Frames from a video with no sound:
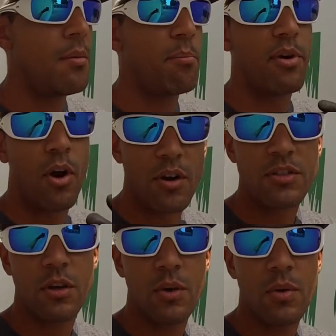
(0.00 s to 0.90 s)
but
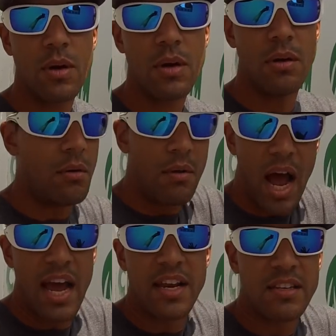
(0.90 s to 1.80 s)
also
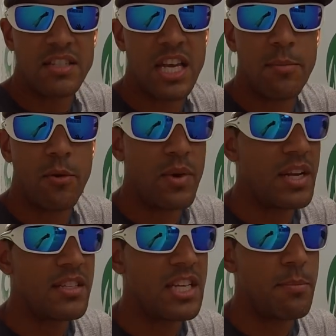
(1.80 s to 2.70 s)
I didn't skip it. We
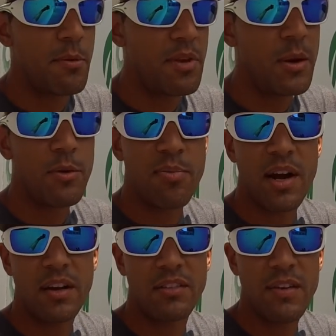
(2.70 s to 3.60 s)
didn't skip a beat with
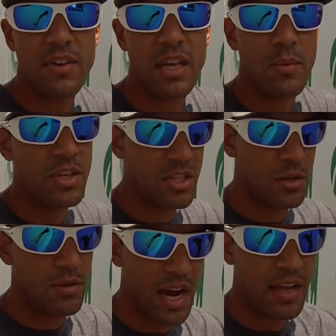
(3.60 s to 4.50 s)
productivity. We
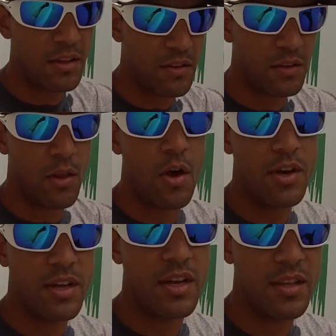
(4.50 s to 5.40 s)
still got this
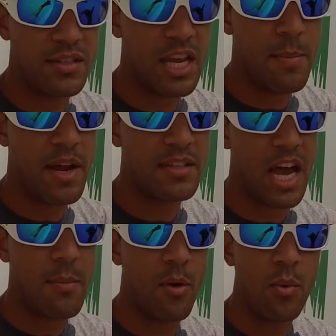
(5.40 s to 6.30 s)
lawn done in the same amount of
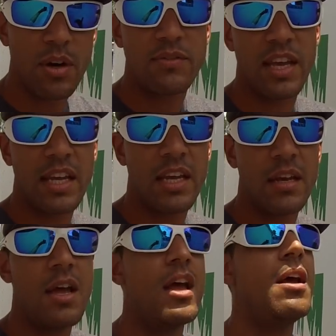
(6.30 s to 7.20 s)
time it would have taken
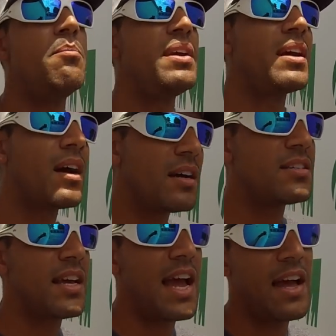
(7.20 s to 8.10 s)

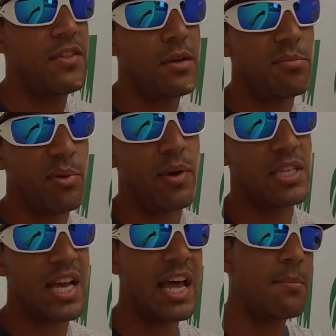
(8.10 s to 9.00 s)
because I had the
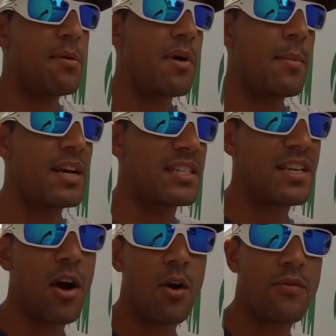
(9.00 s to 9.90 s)
employees. Had I been by
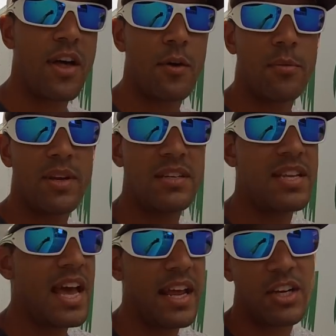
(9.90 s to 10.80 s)
myself, that would have been
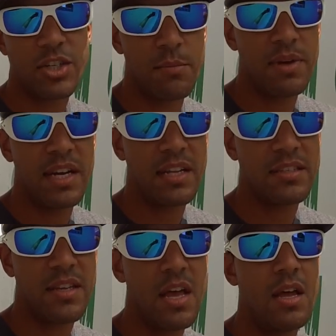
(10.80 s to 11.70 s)
10 extra minutes,